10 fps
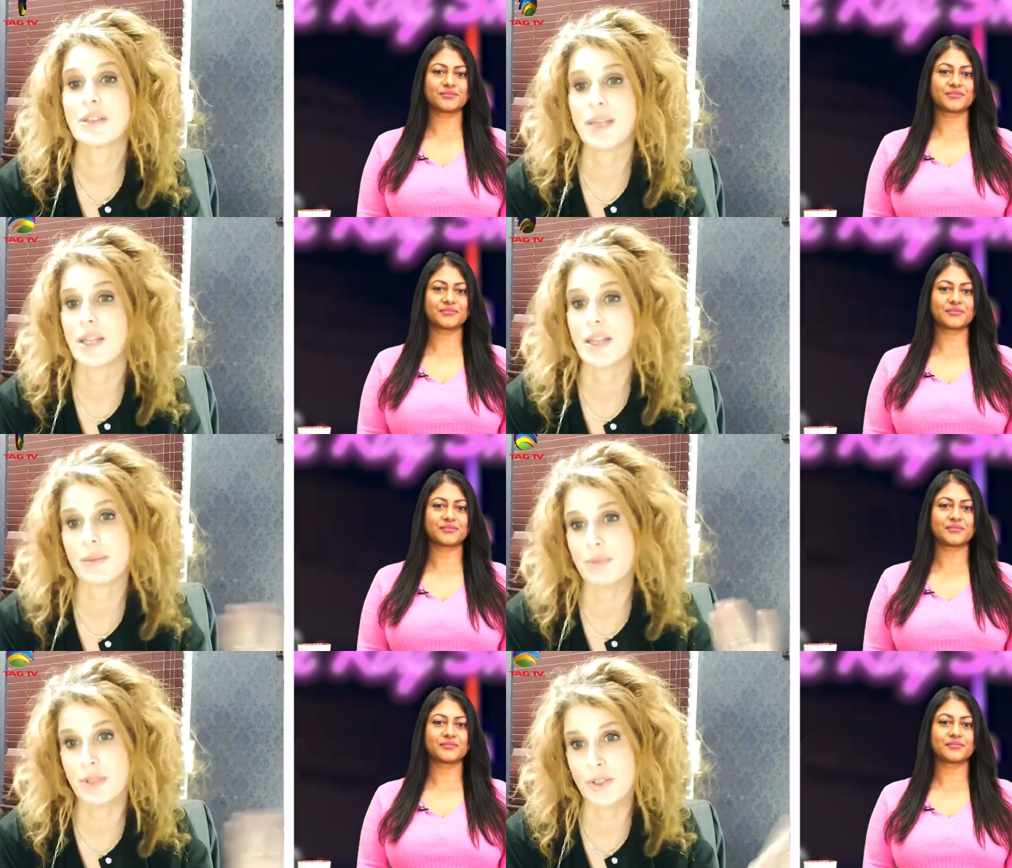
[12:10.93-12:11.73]

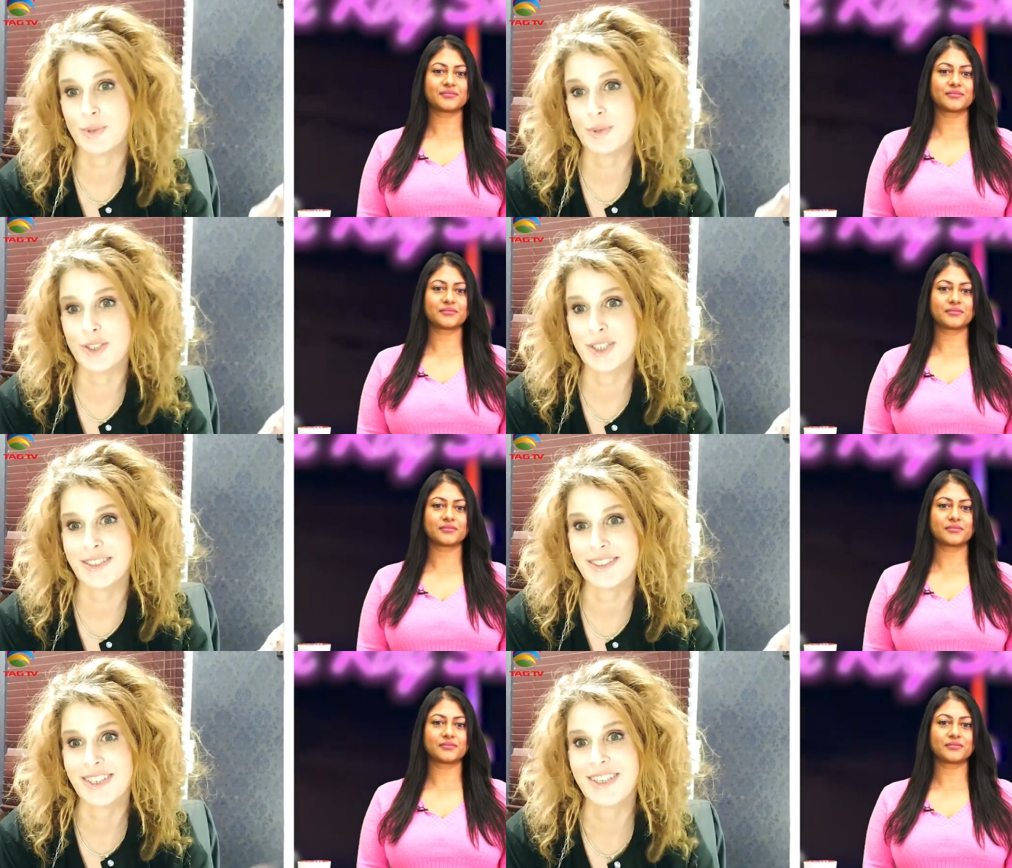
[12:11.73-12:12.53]
Speaker 1: immediately when you're when you're
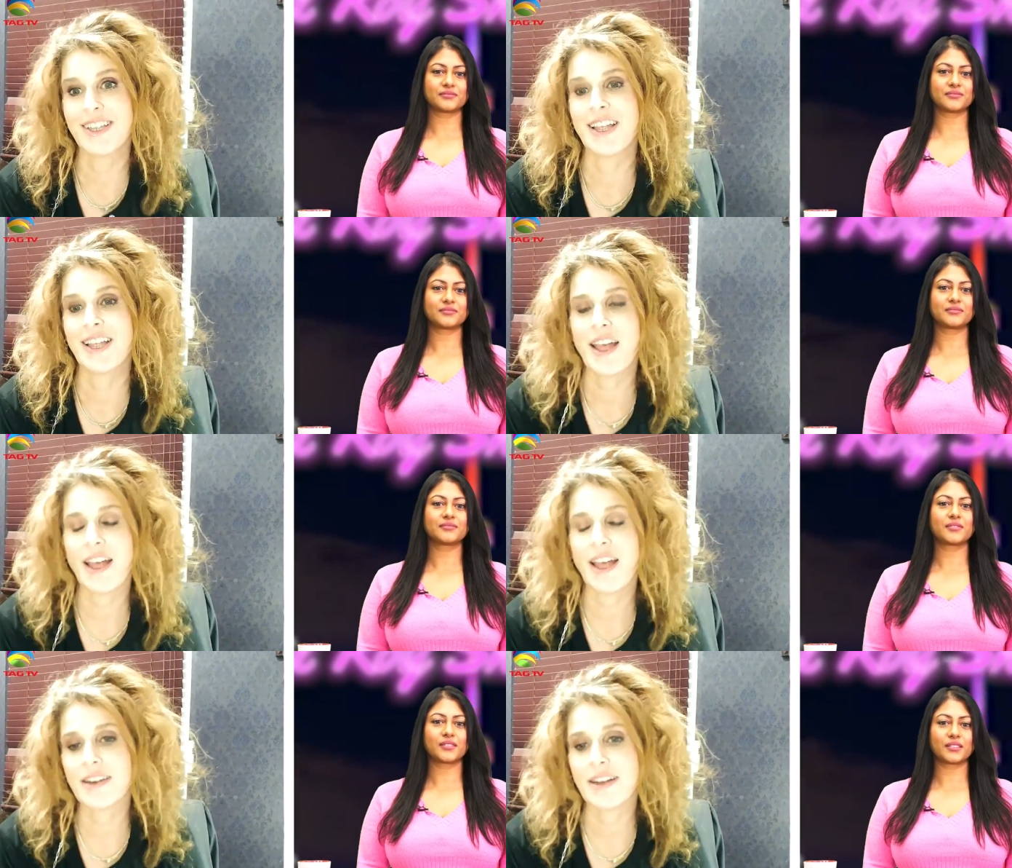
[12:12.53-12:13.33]
done,
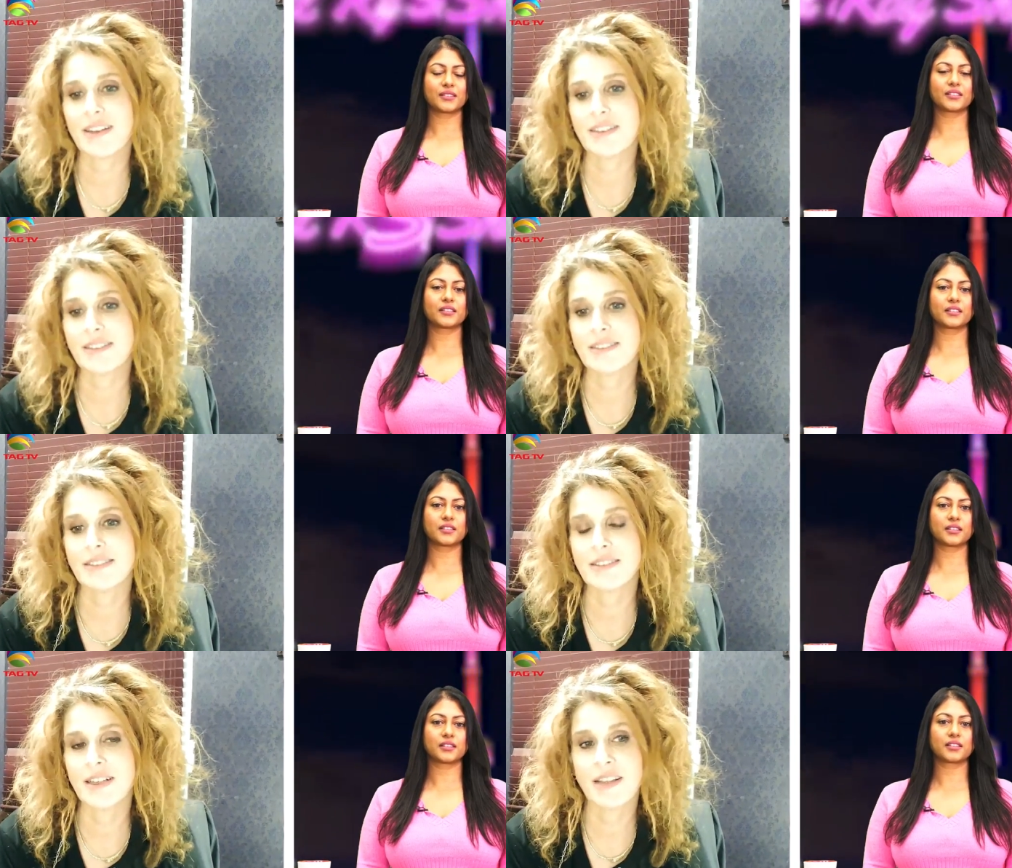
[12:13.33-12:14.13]
and uh,
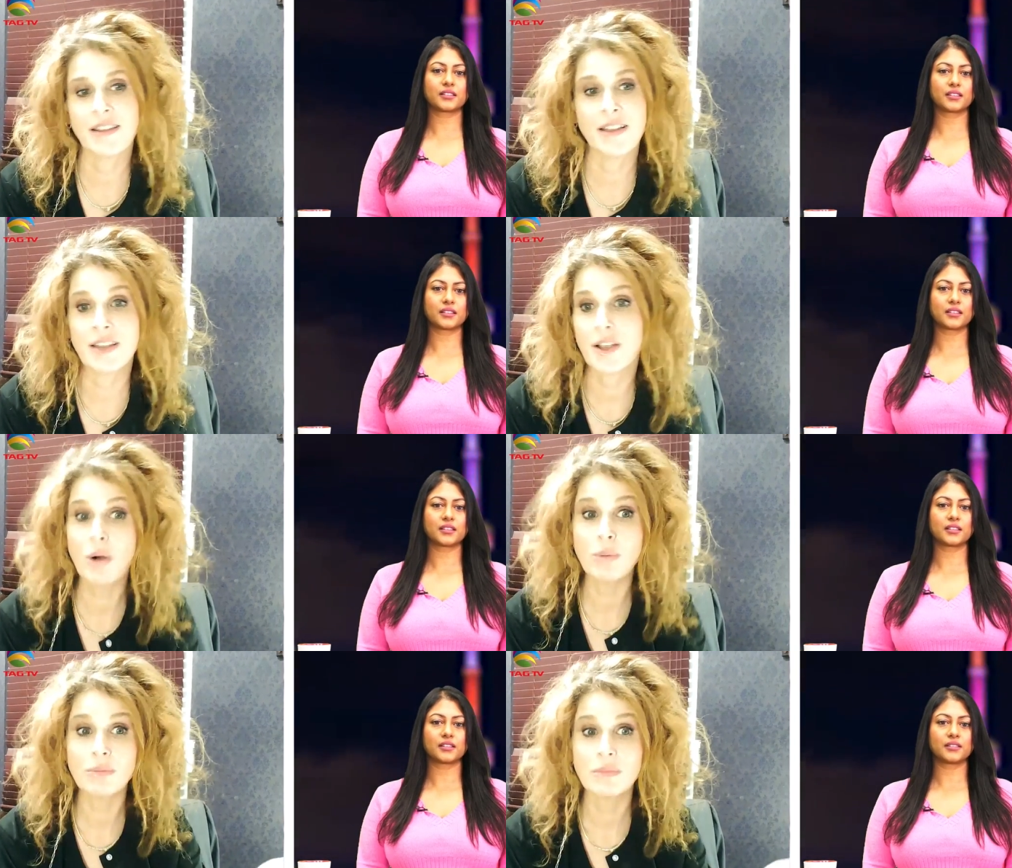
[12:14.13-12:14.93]
and then they go
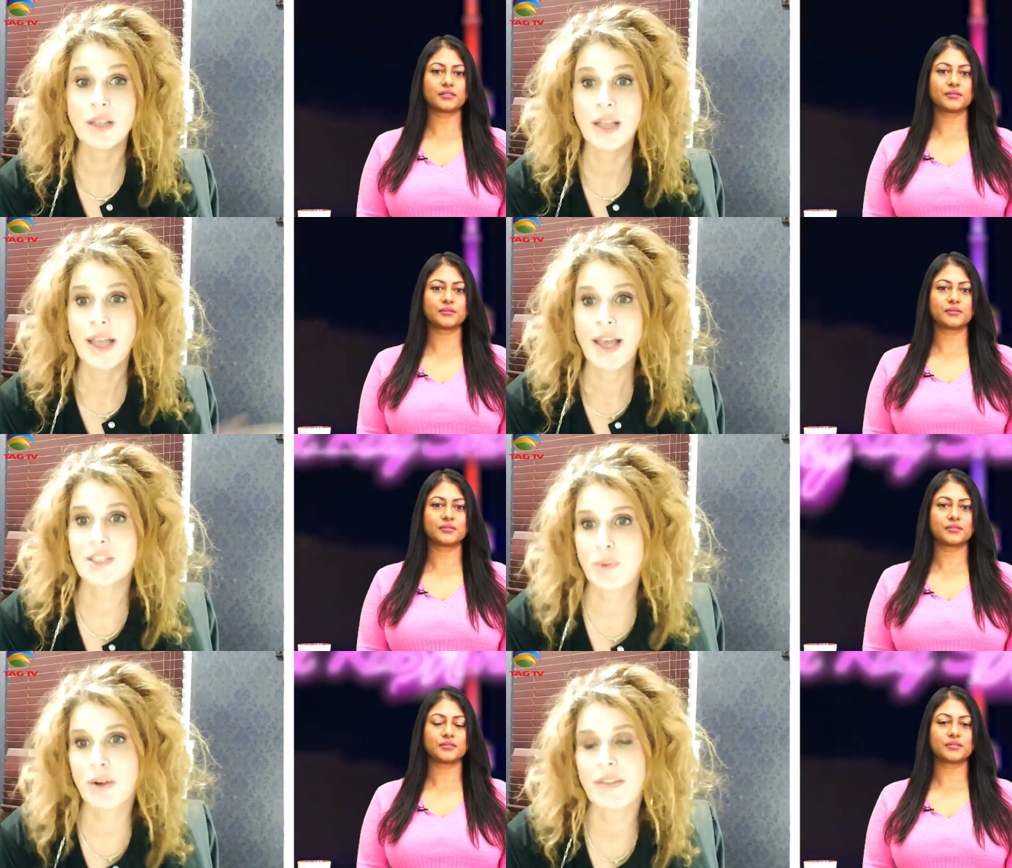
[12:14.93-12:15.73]
home. And
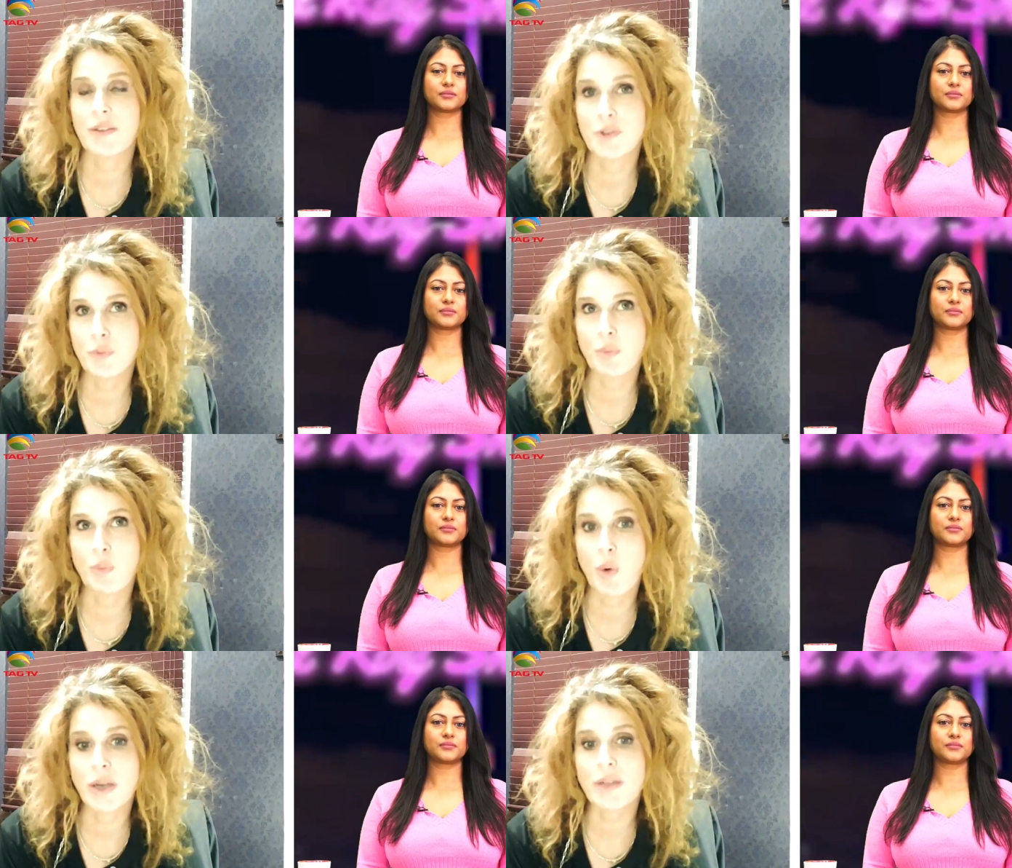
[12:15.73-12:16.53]
it's one of the, it's
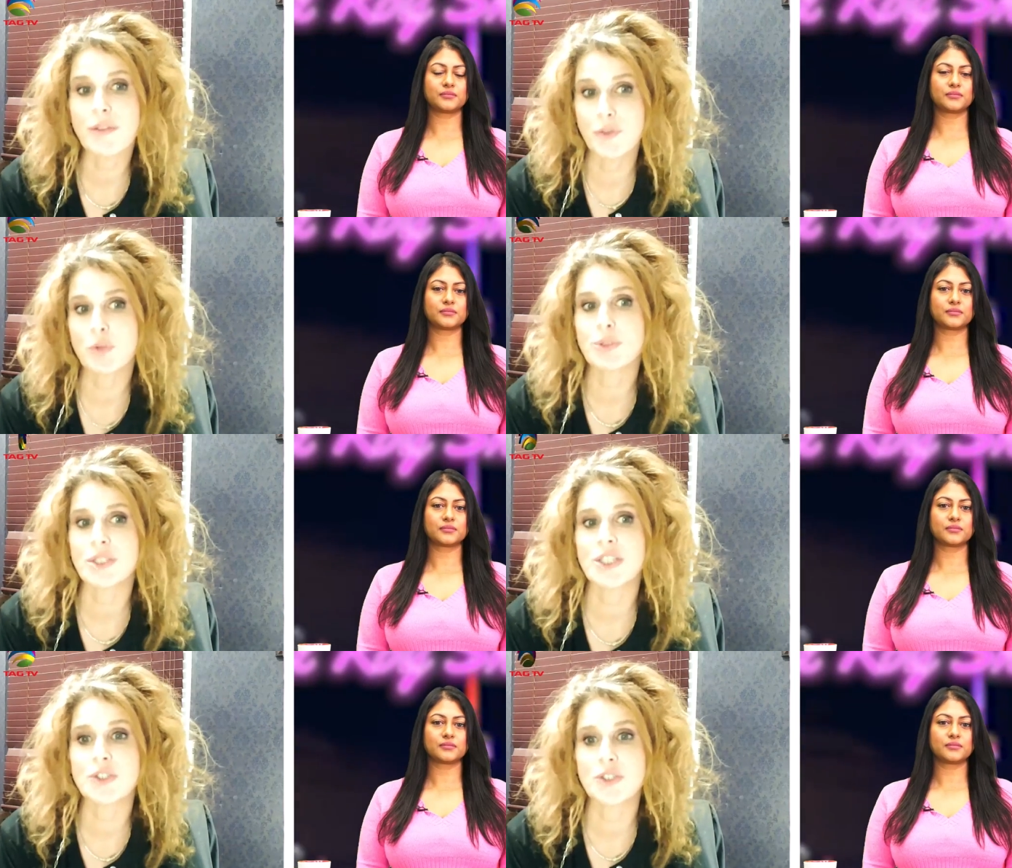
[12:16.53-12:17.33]
one of the few
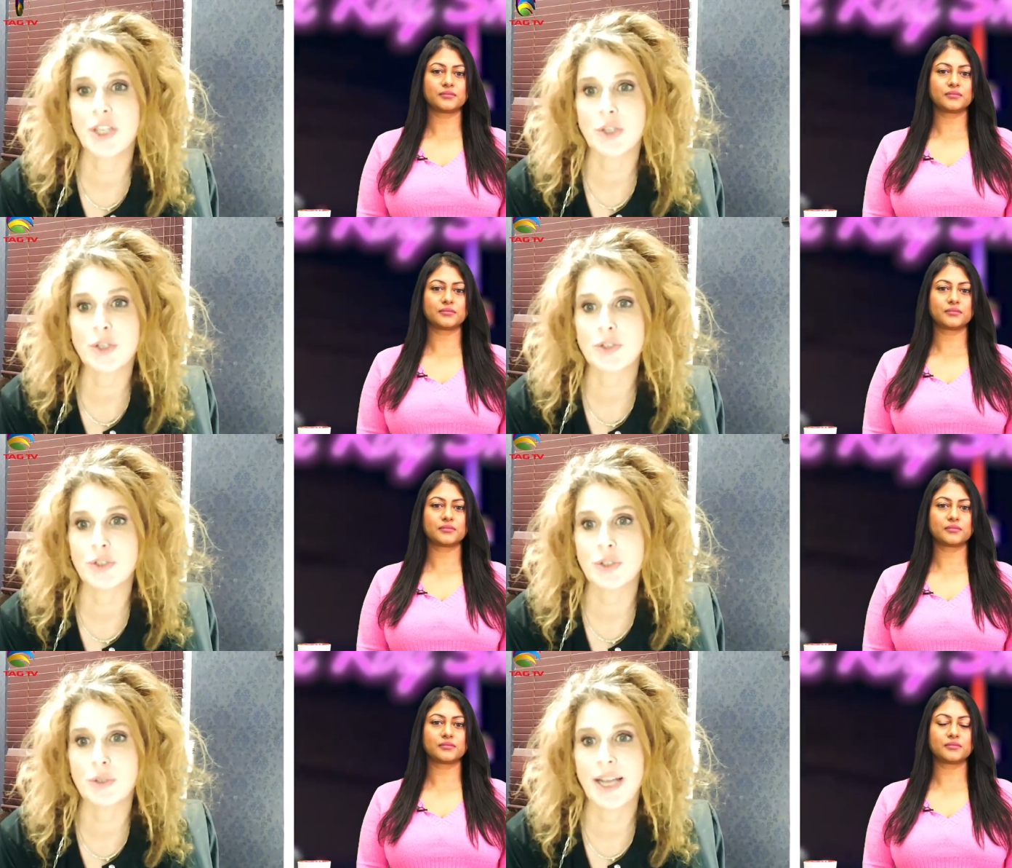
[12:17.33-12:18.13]
procedures that you can
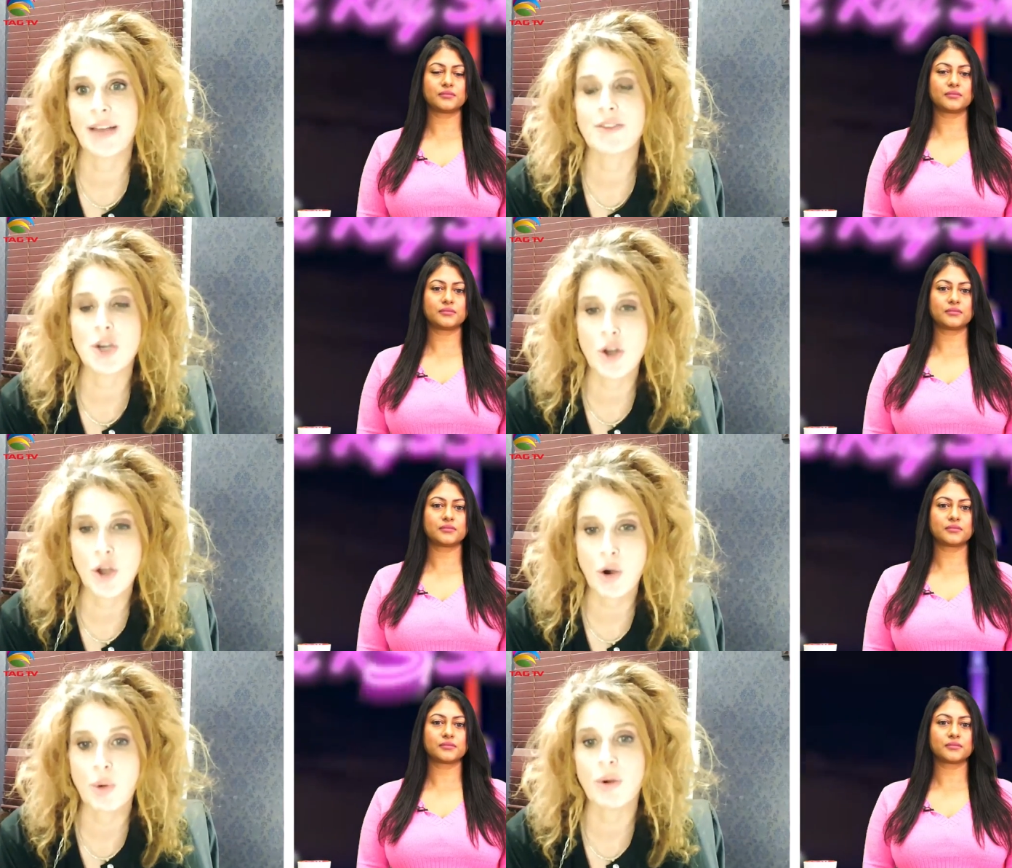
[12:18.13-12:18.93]
do and have
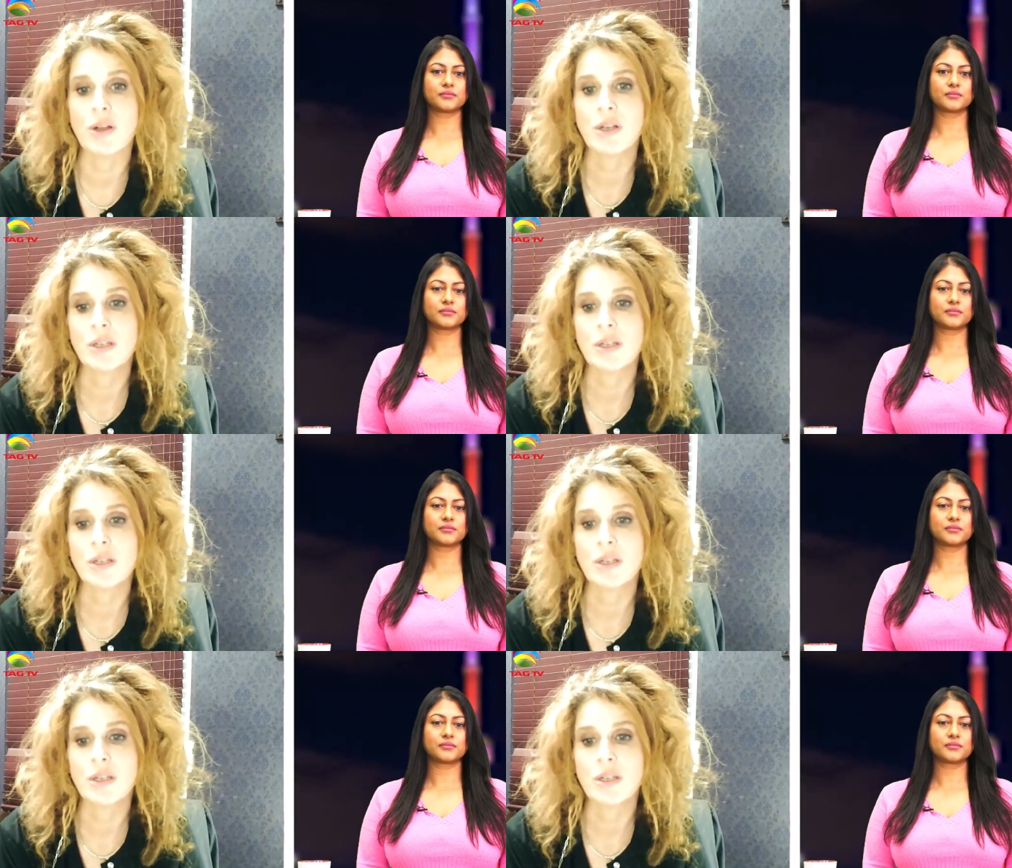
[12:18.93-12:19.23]
no